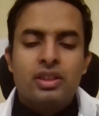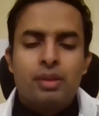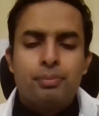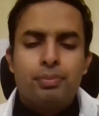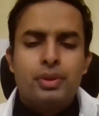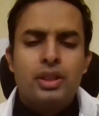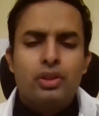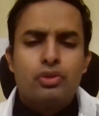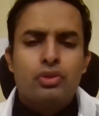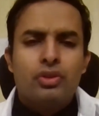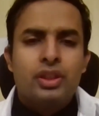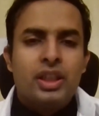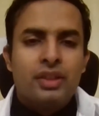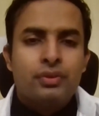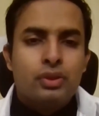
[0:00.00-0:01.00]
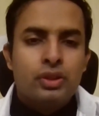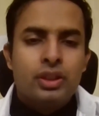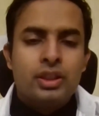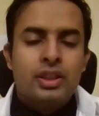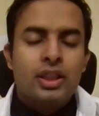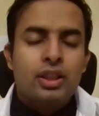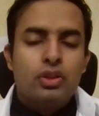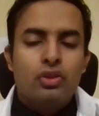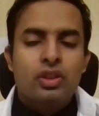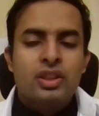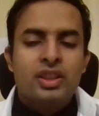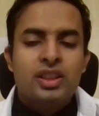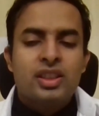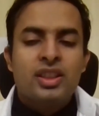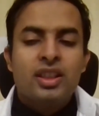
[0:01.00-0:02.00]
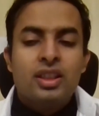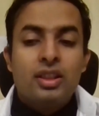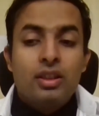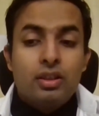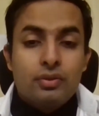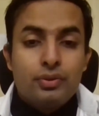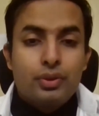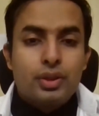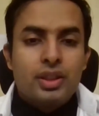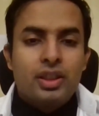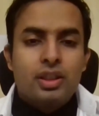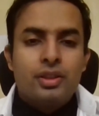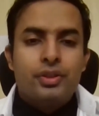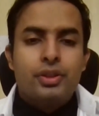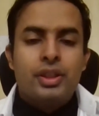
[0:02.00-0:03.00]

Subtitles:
I'm pretty sure they have good intentions for the country.